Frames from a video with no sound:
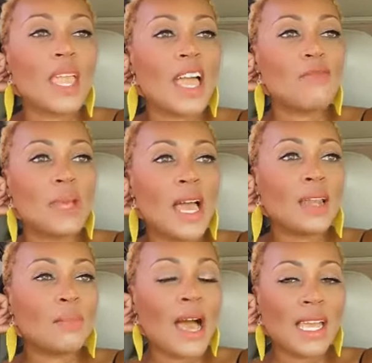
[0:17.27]
I've been
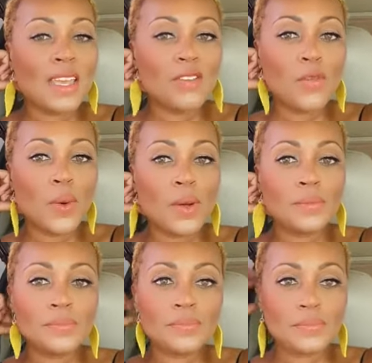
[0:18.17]
out of pocket
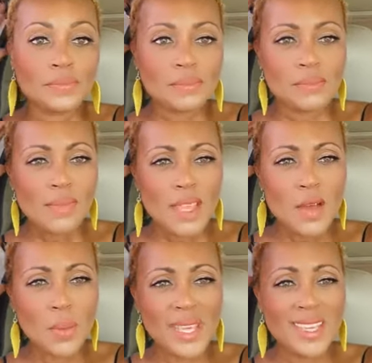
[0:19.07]
for
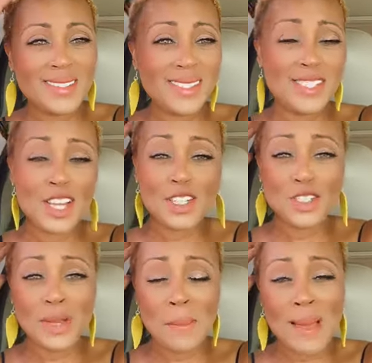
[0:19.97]
a week, just
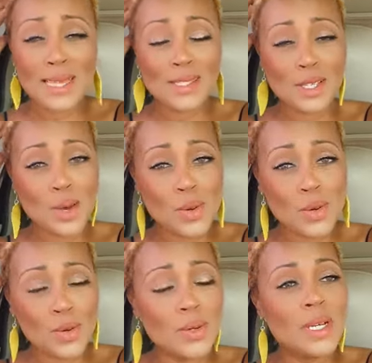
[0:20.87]
nurturing my
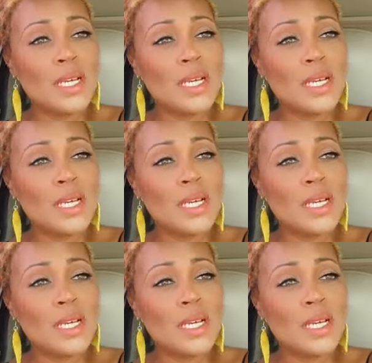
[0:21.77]
soul